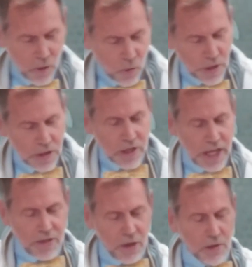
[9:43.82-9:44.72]
When you
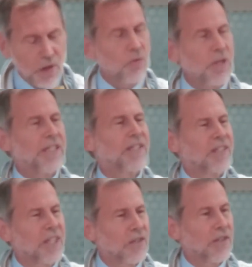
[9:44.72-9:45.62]
take those 3
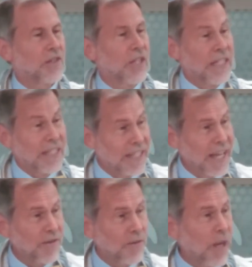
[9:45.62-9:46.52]
decisions
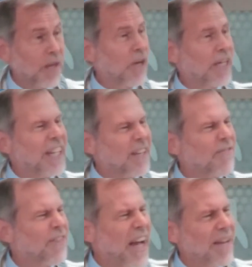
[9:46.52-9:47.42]
together, by the way, in a
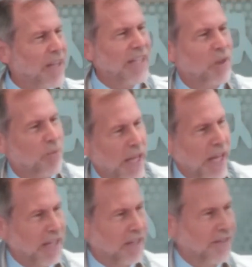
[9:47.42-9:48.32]
5-day
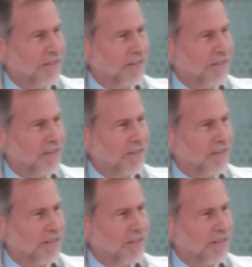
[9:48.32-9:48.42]
span,